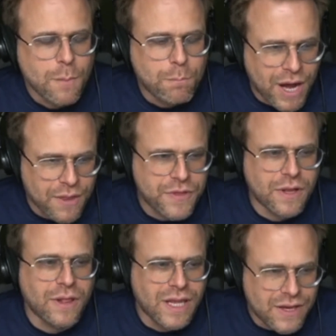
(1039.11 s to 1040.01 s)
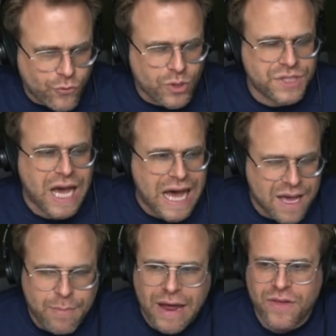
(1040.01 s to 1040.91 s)
But the live or
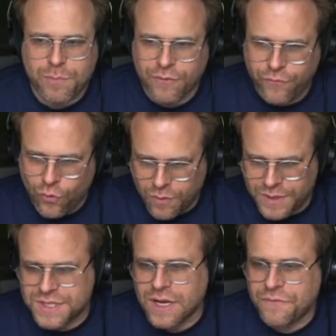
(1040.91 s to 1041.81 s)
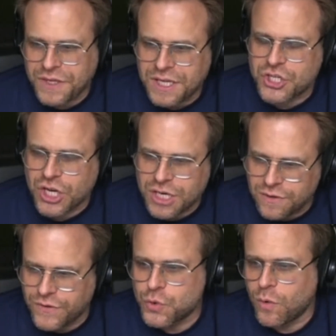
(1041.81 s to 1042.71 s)
die by the performance of each
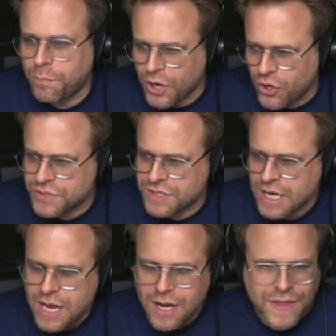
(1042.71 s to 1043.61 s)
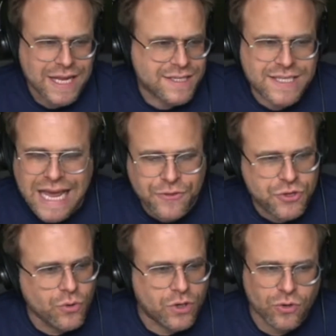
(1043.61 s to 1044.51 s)
individual post, that's
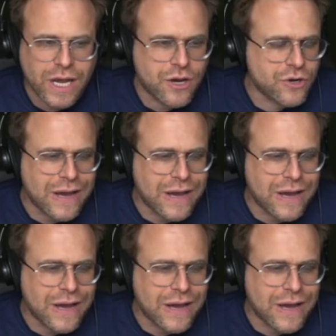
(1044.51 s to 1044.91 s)
death to a creator.